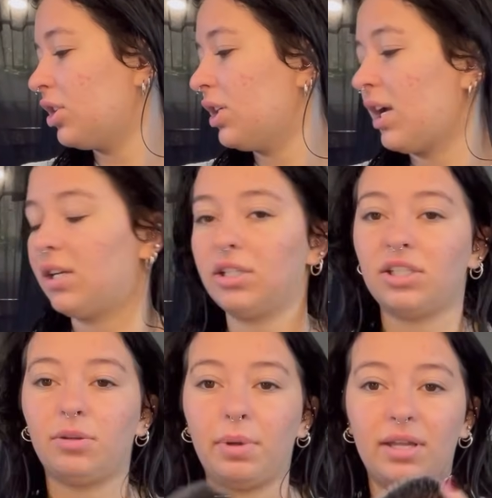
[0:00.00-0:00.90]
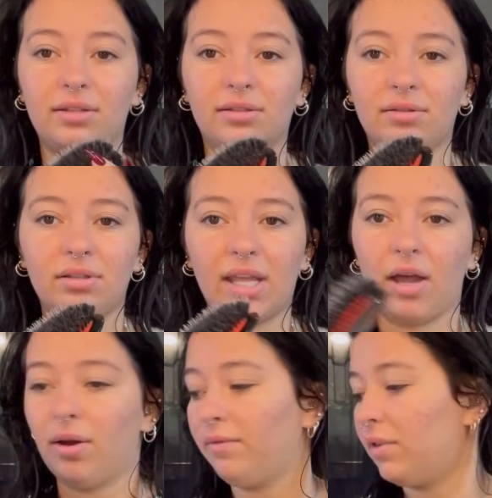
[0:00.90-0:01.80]
It kind of just depends
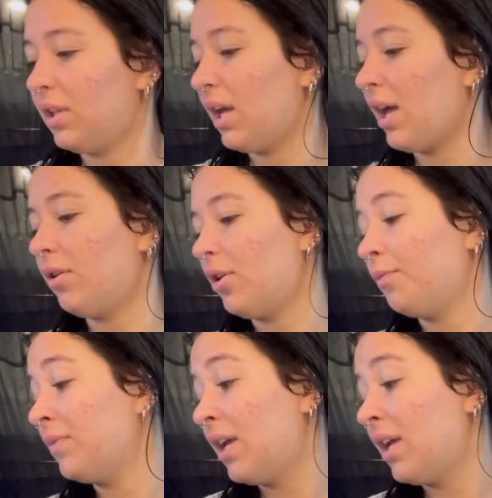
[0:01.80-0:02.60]
how I'm feeling. I don't know.